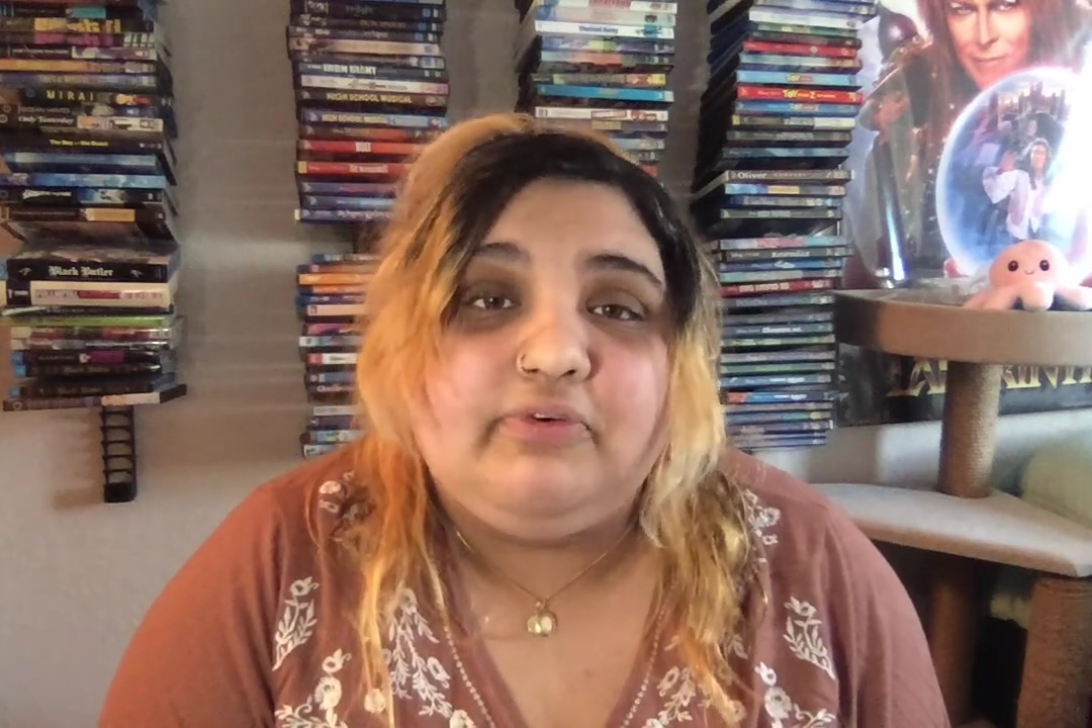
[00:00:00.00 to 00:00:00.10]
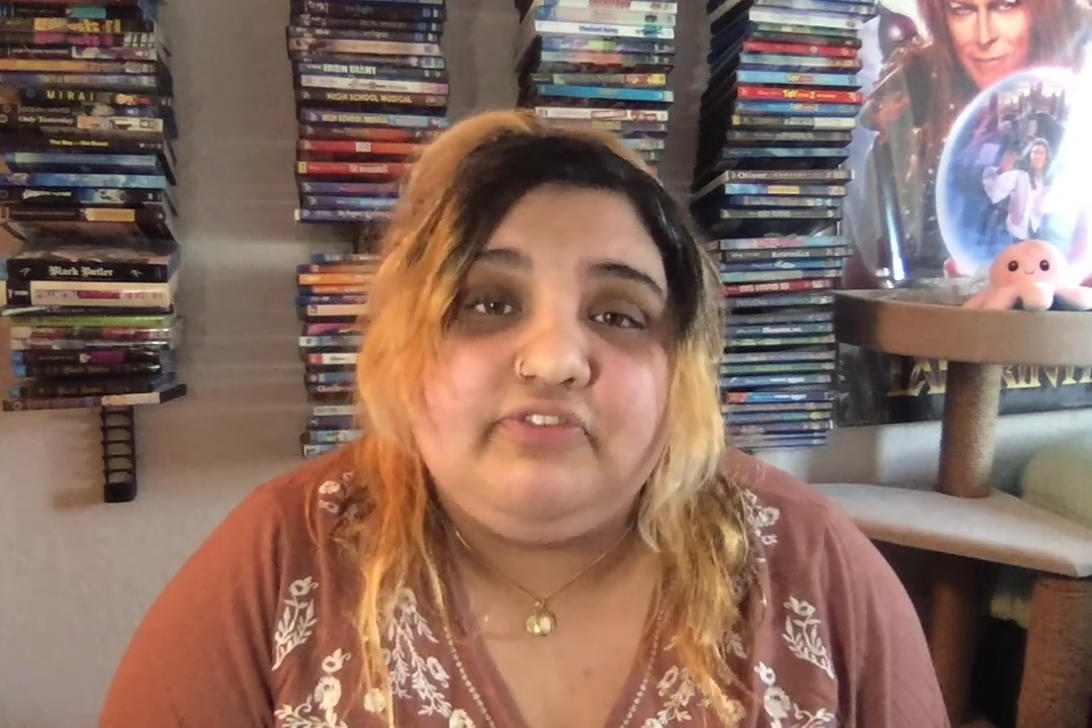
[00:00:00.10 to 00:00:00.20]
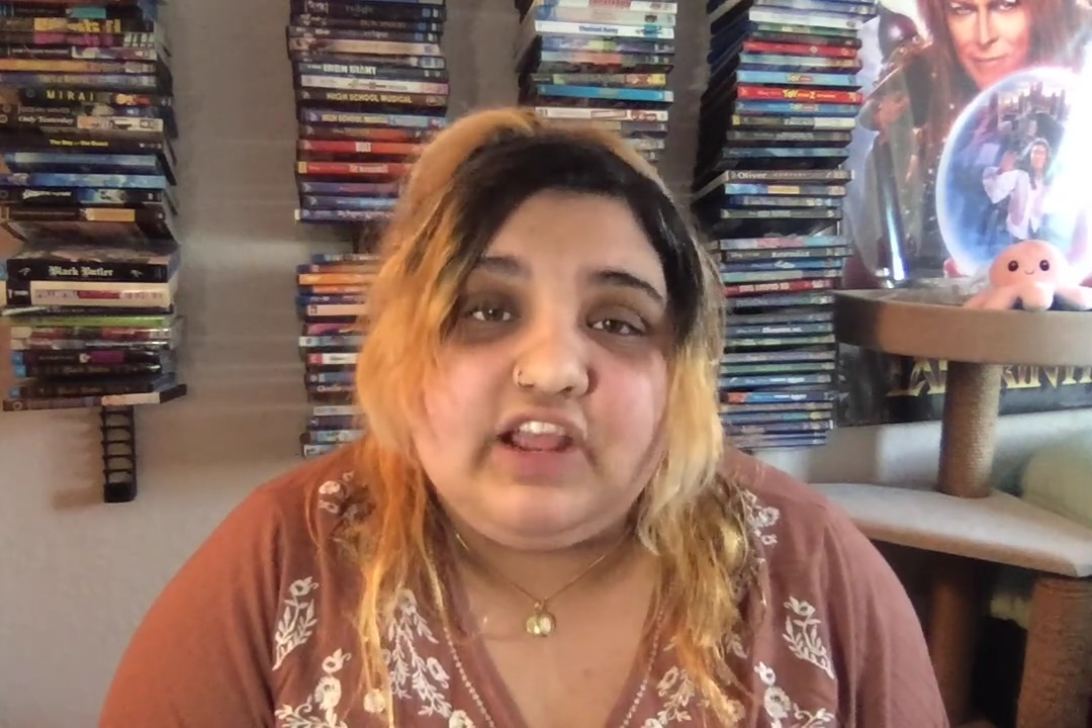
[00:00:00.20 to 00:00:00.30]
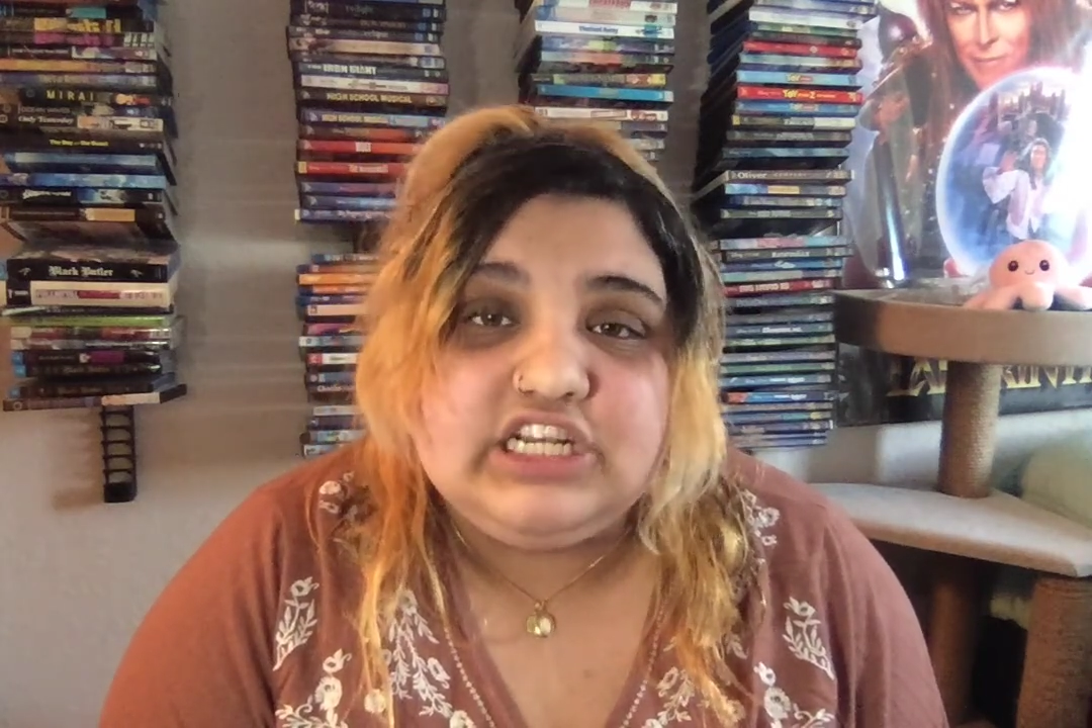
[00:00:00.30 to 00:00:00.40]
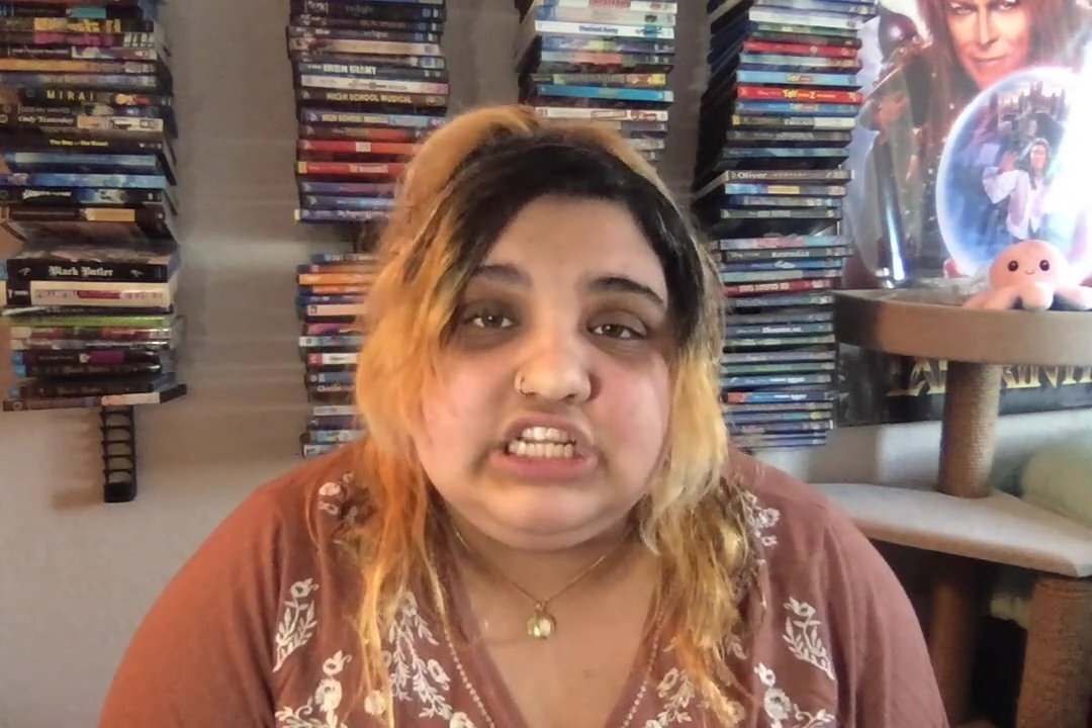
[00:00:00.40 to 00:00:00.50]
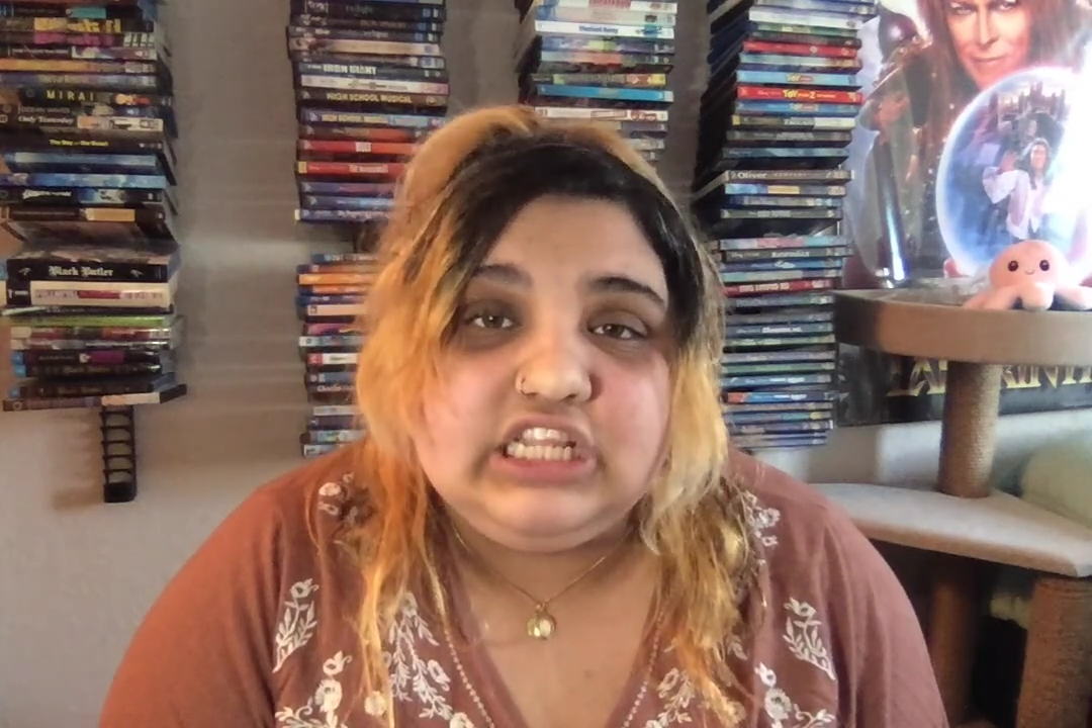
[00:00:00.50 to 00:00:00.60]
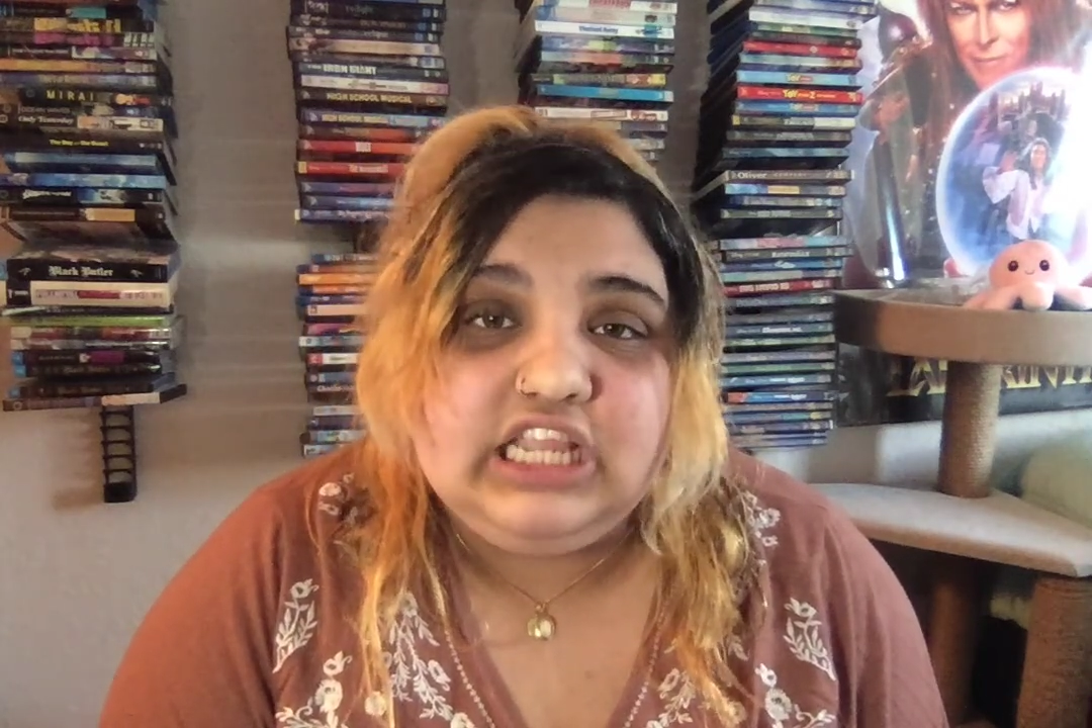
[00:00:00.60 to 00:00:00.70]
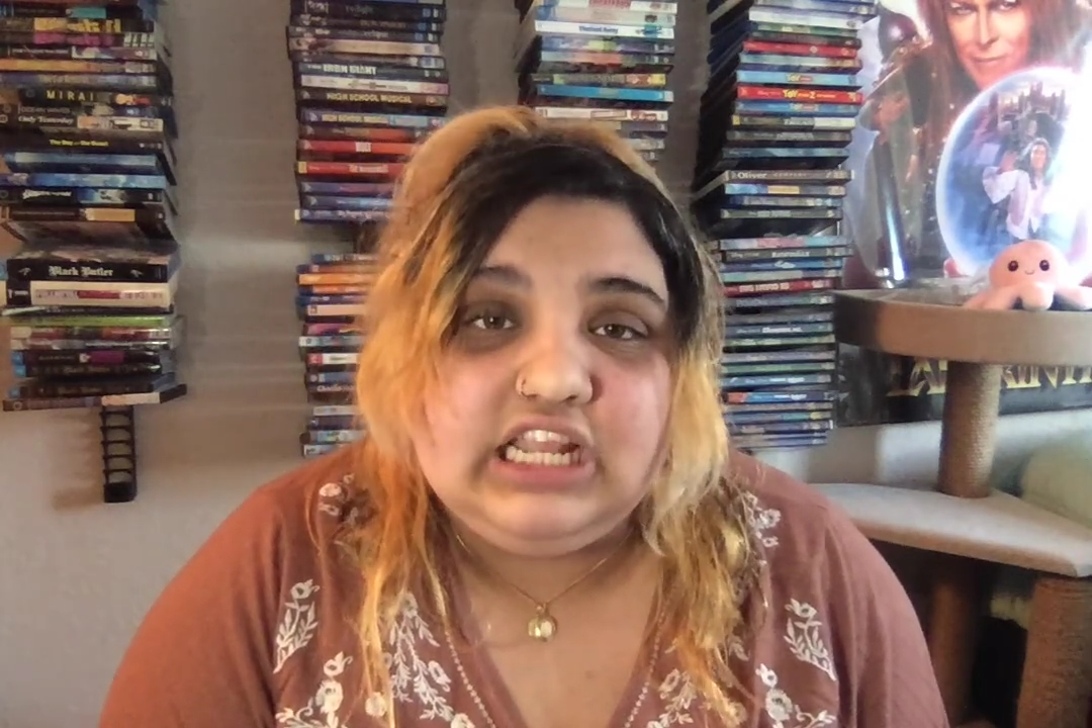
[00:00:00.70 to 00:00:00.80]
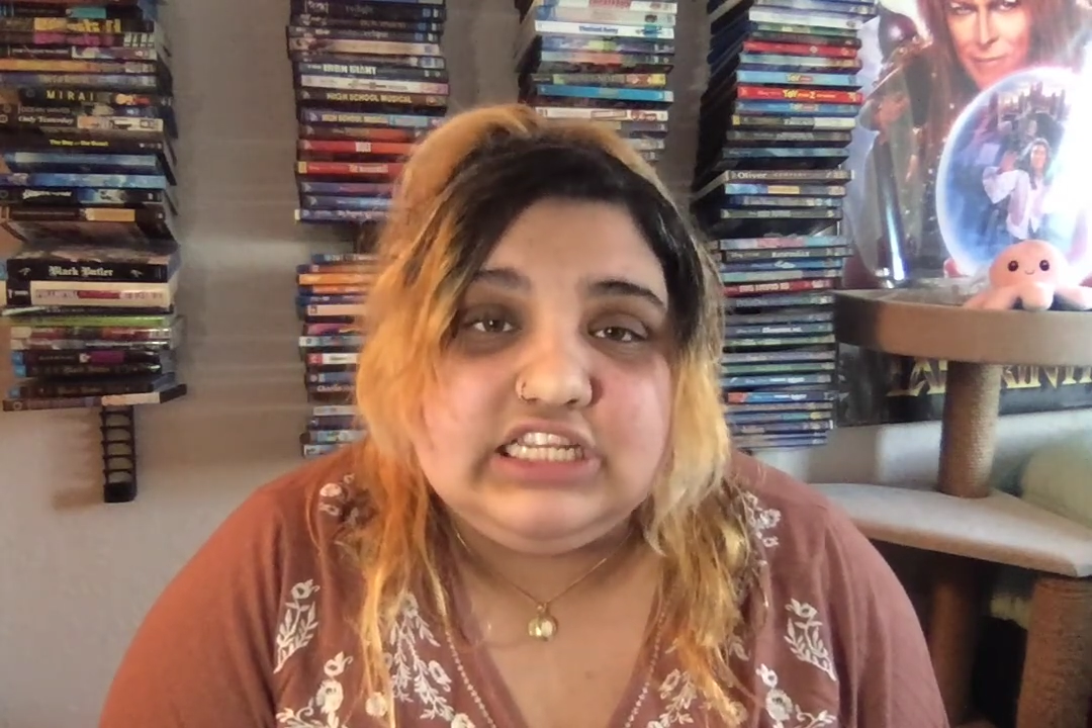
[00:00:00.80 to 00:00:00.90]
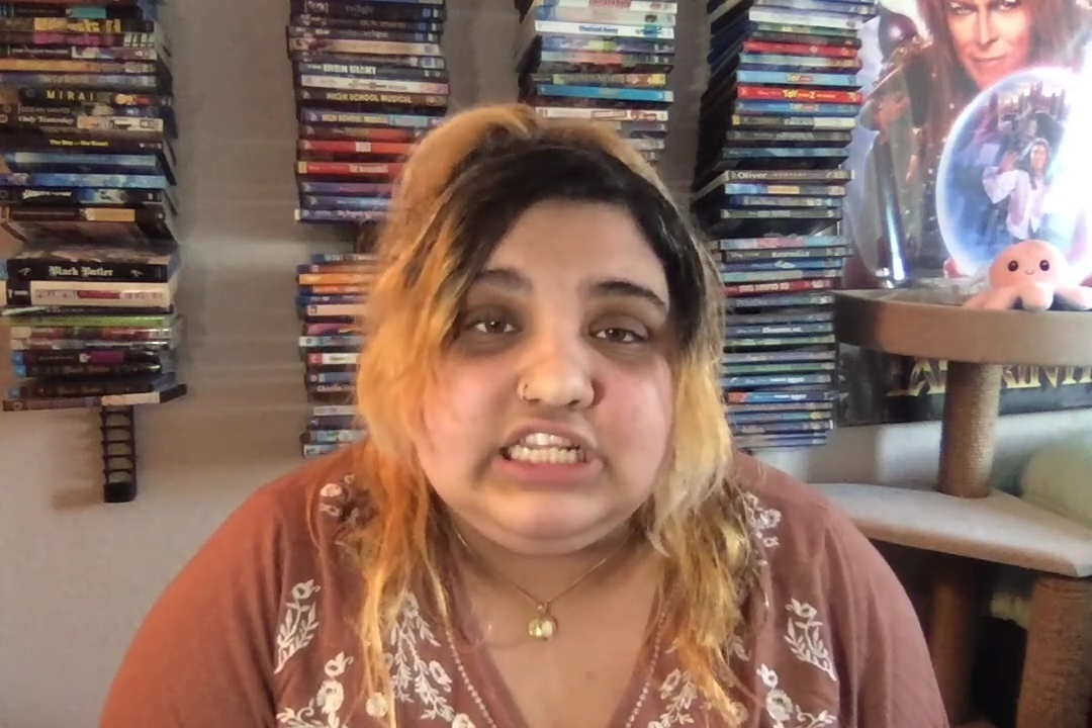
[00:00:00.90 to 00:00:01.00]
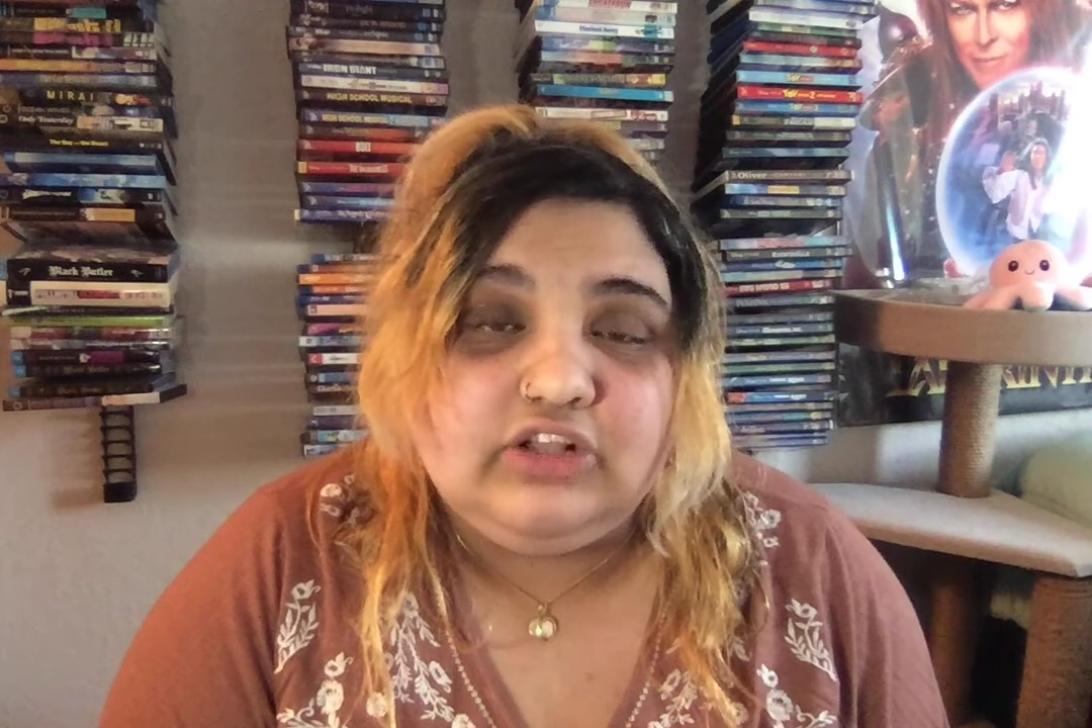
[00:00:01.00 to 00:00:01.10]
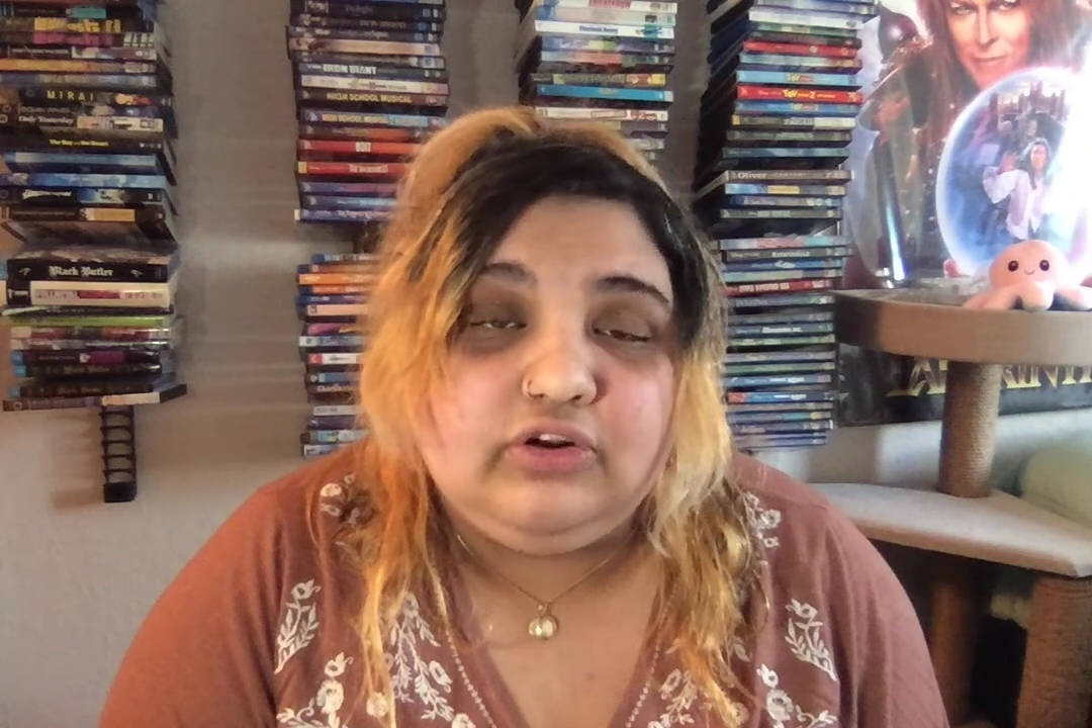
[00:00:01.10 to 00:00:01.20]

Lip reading: professionally and to